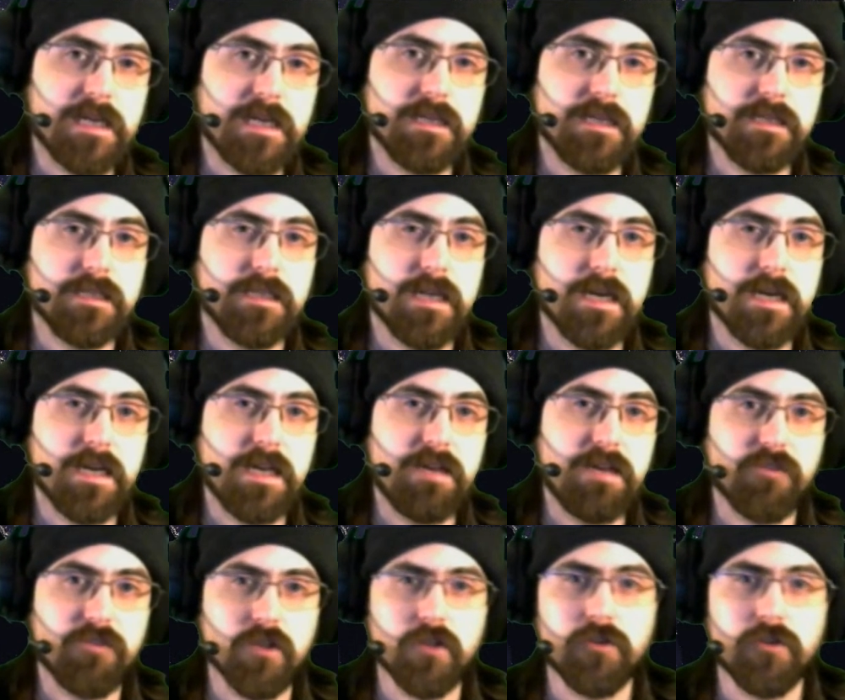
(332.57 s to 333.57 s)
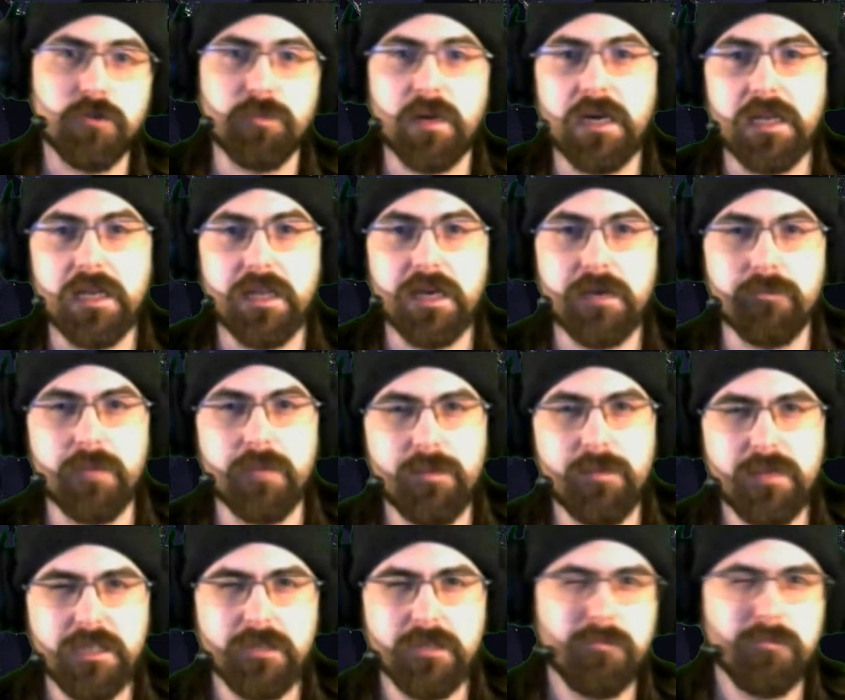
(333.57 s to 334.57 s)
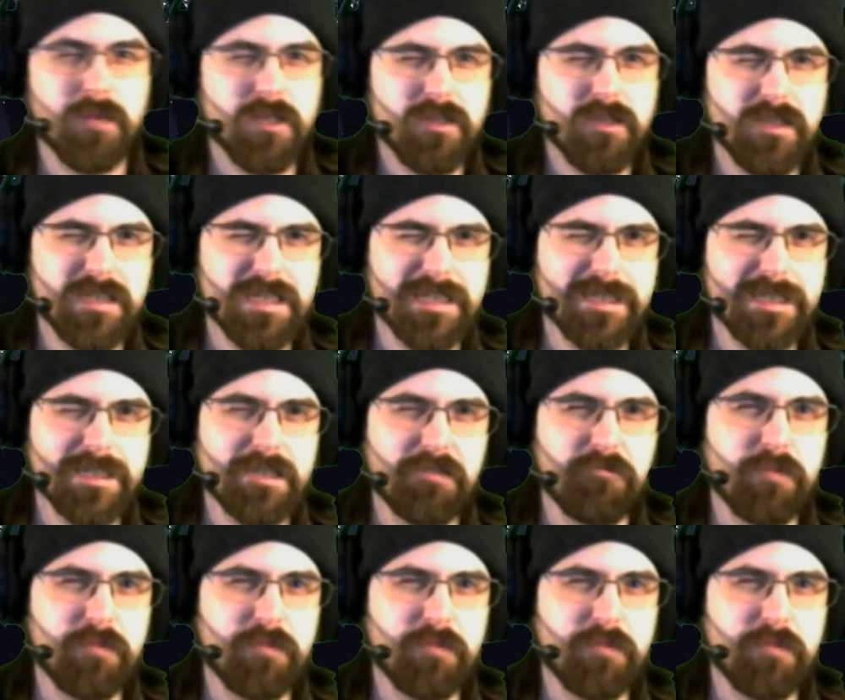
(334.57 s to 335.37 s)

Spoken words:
today, followed by like maybe some politics stuff,